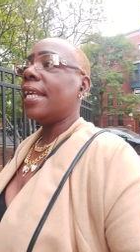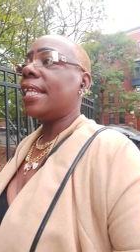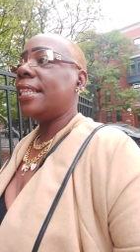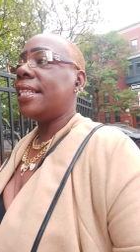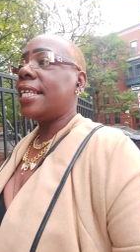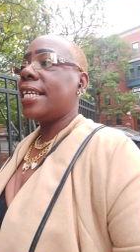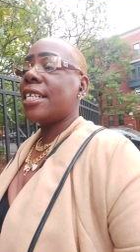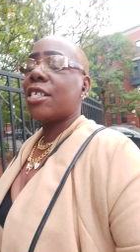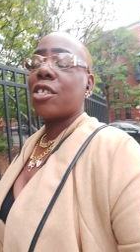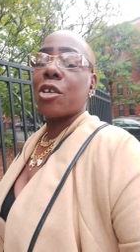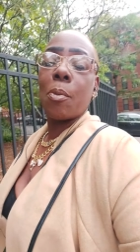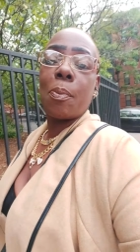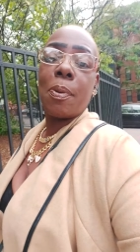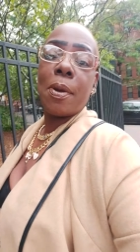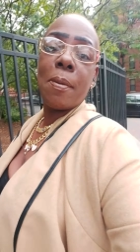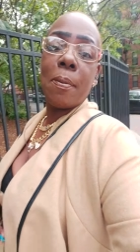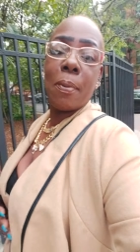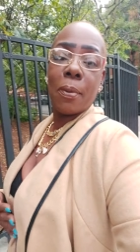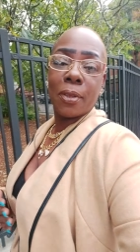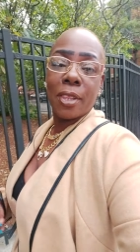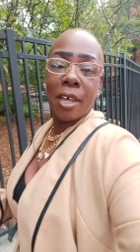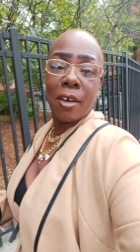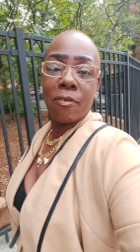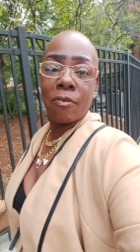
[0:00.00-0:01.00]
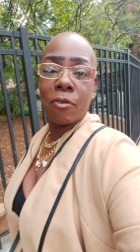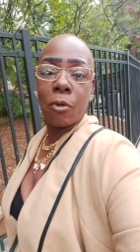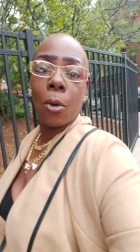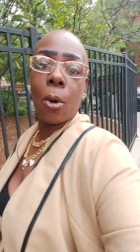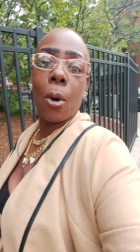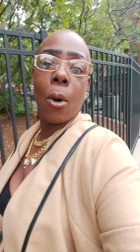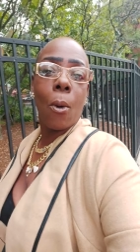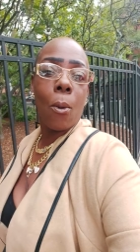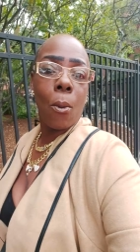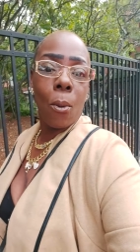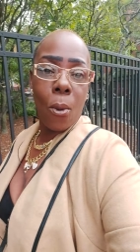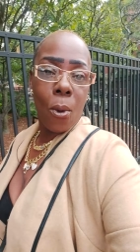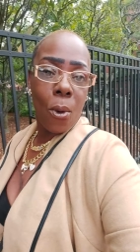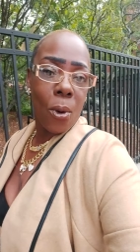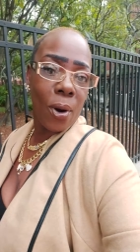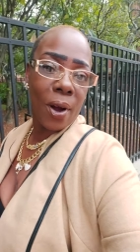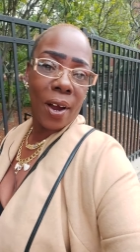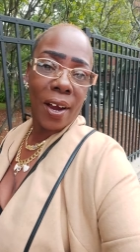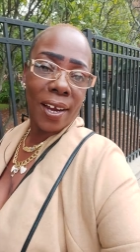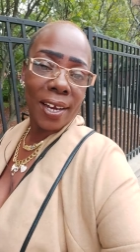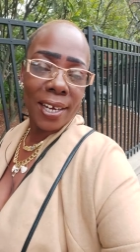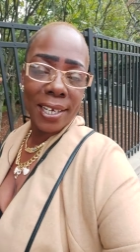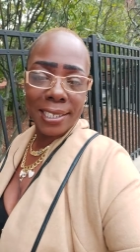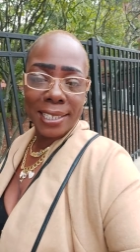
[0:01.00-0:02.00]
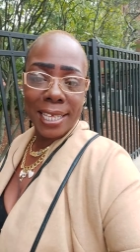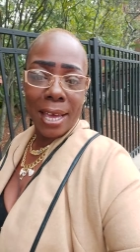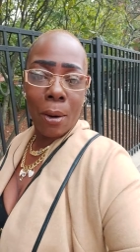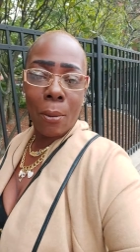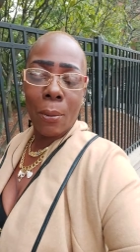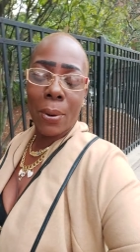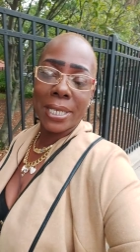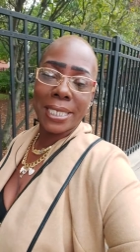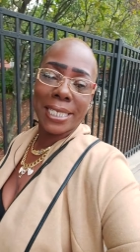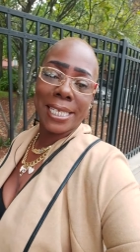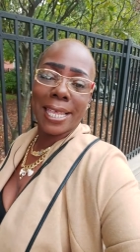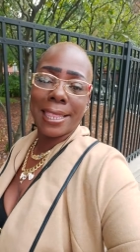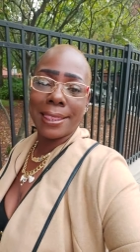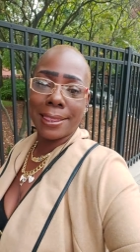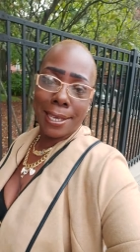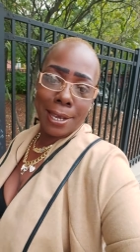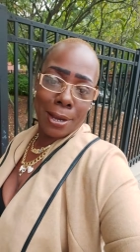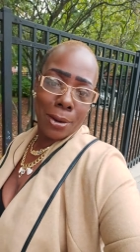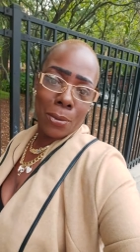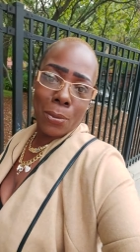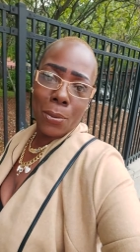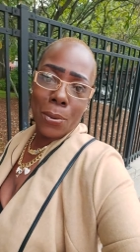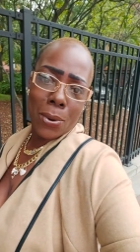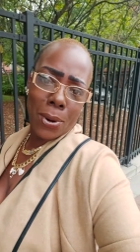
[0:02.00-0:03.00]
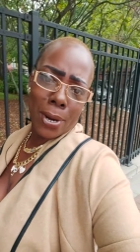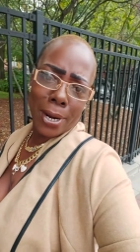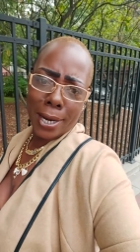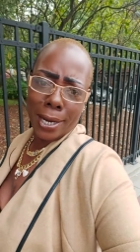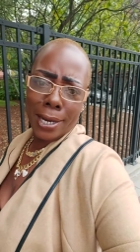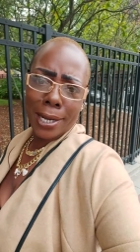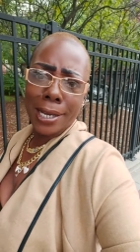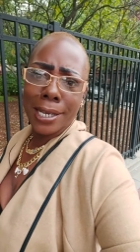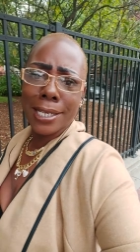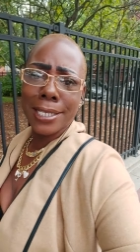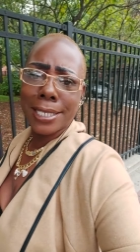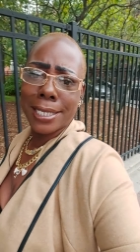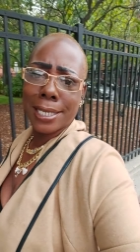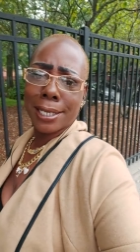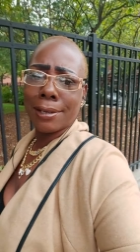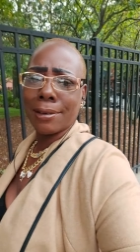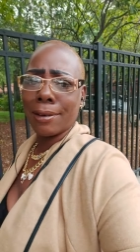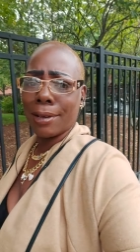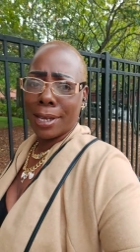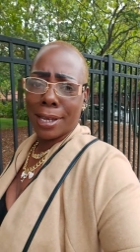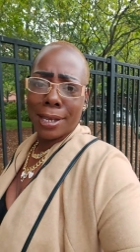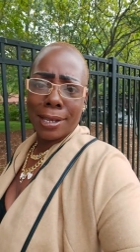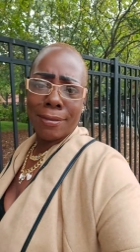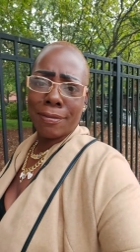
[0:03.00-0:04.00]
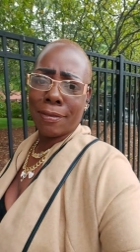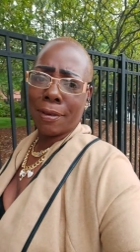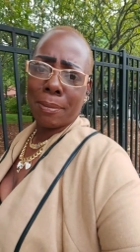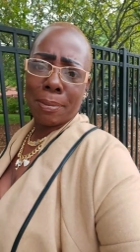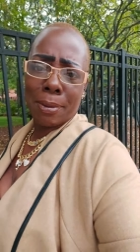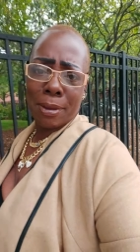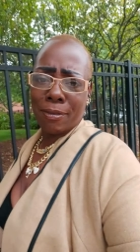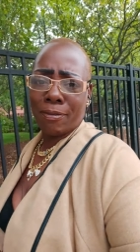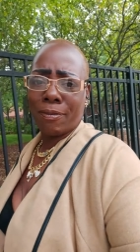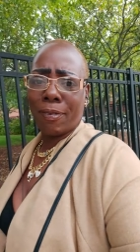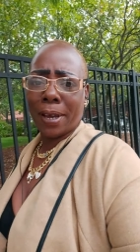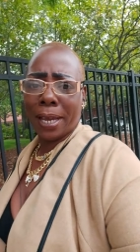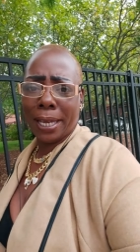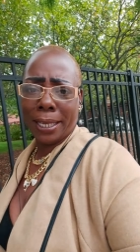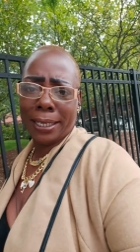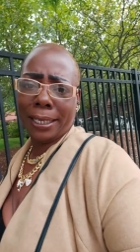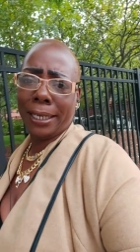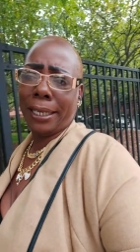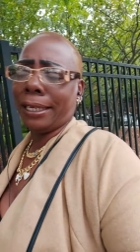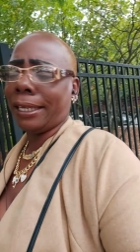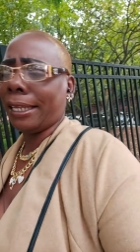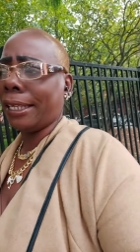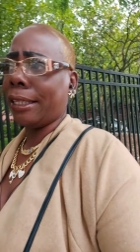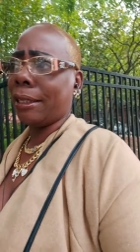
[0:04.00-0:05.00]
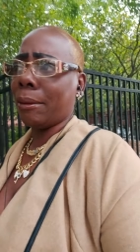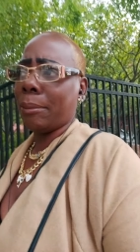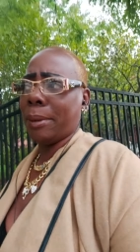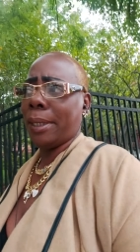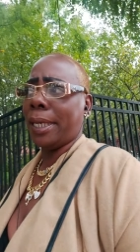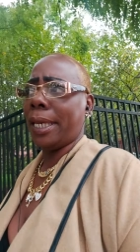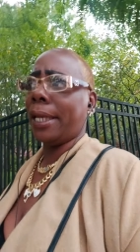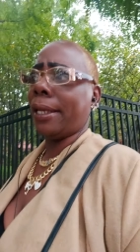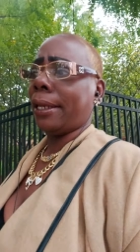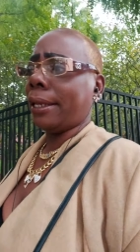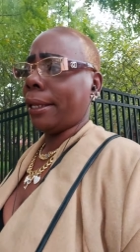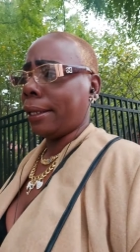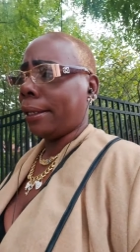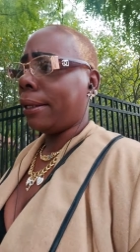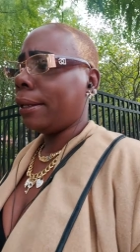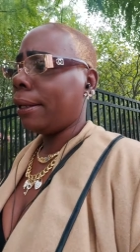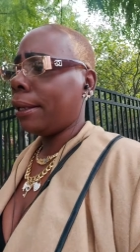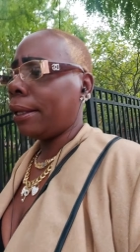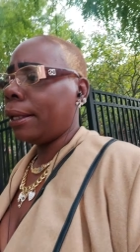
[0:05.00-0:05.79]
These are people that fought a war that wasn't their war to even be fighting in the beginning.